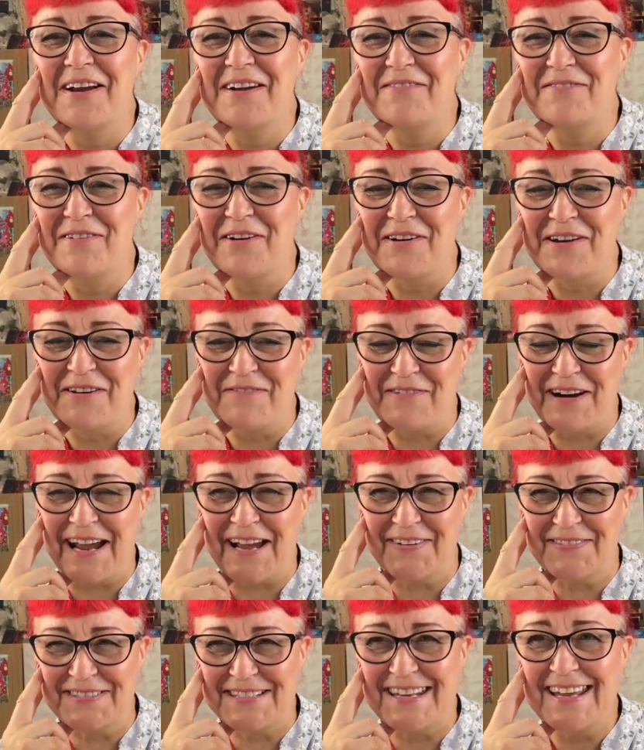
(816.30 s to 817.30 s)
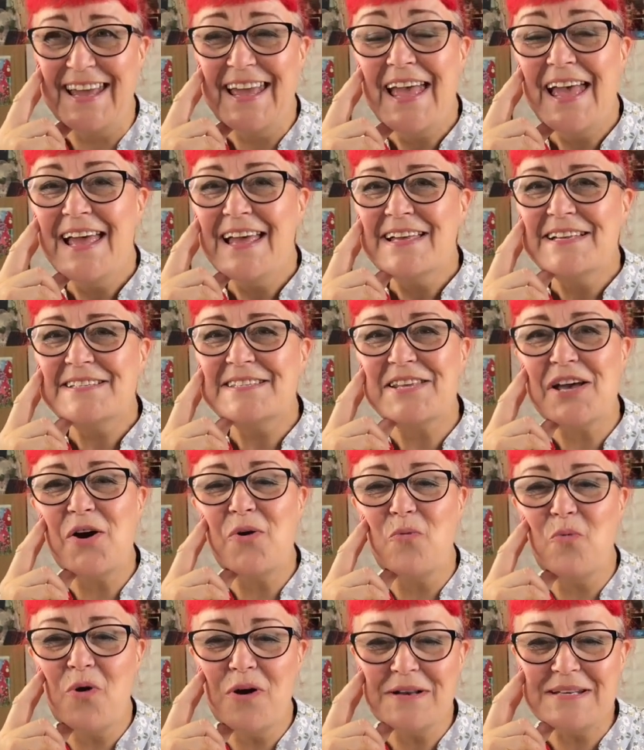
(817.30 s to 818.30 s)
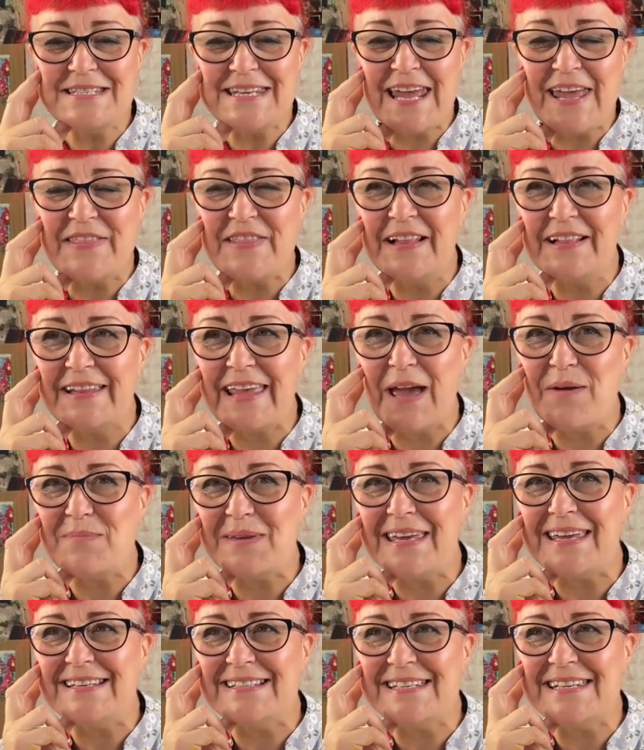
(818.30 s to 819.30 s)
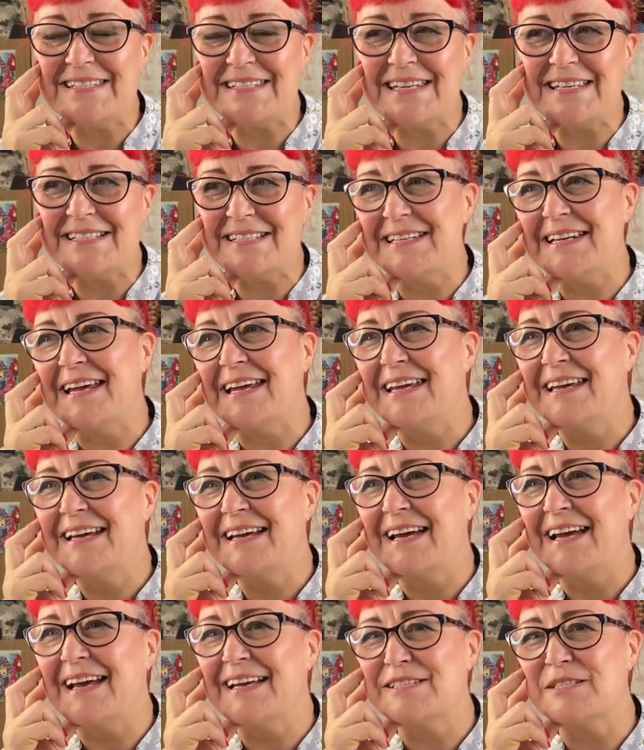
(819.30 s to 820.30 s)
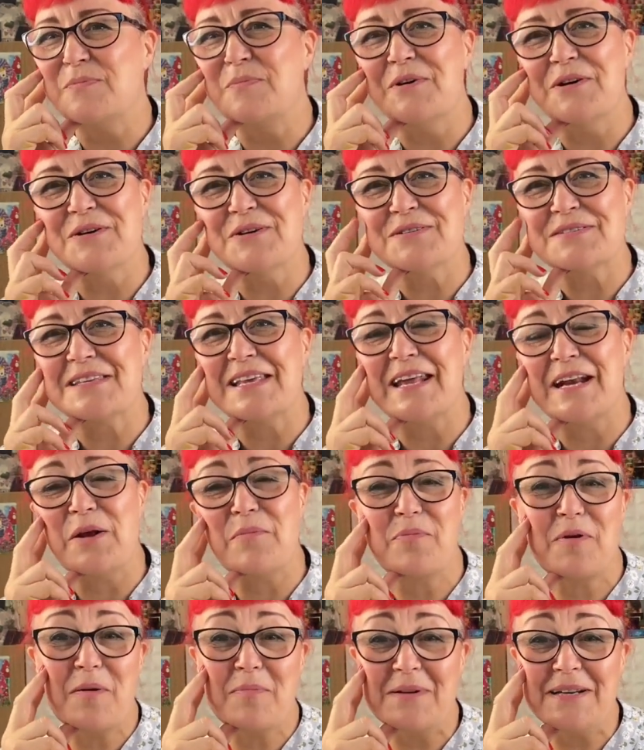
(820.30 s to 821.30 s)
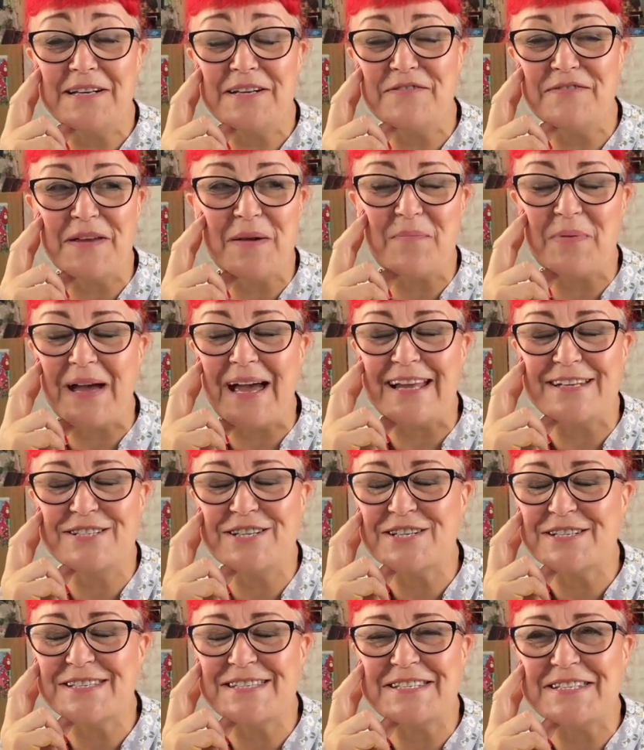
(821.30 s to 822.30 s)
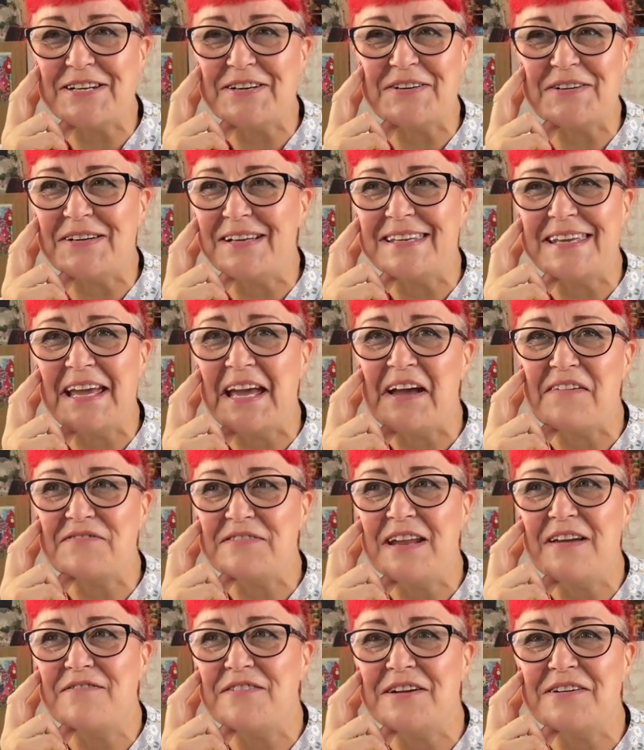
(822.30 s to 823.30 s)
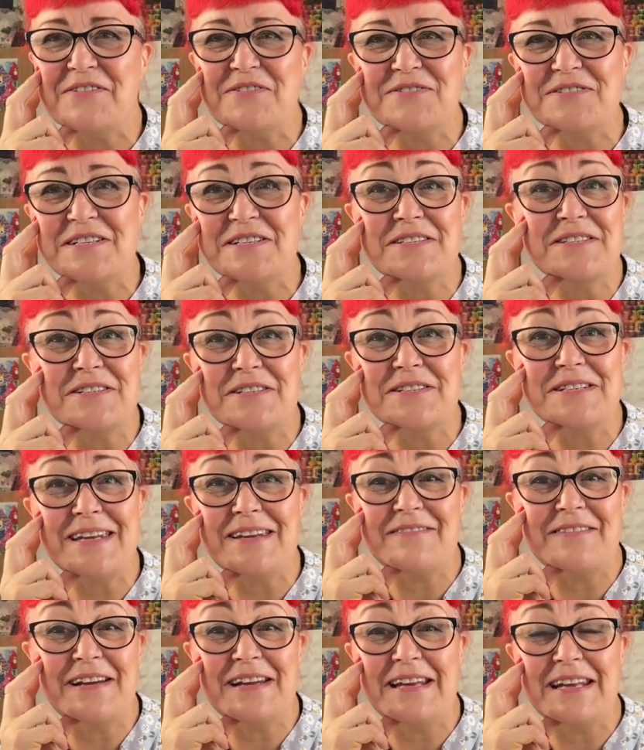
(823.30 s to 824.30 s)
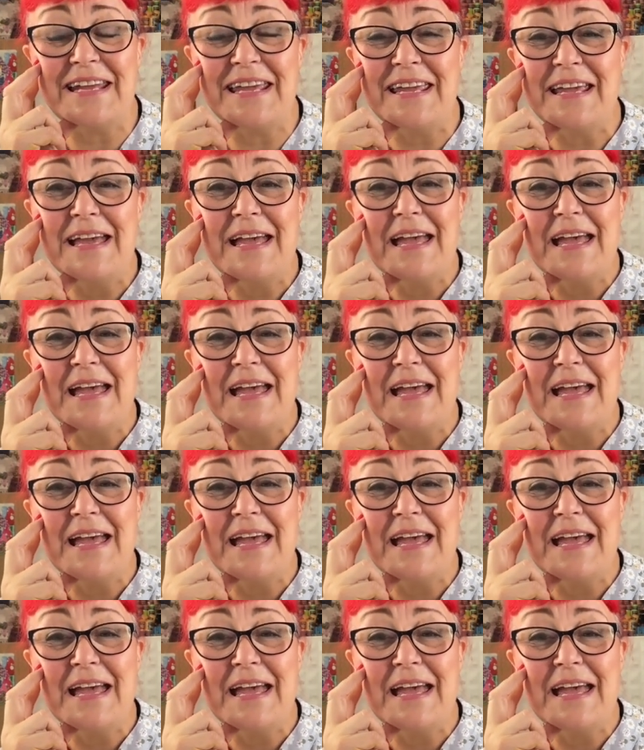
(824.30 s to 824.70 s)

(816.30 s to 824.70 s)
running around. So one day they'll get me into Disney, I suppose, and I'll probably love it. But I just don't, I've never understood it really.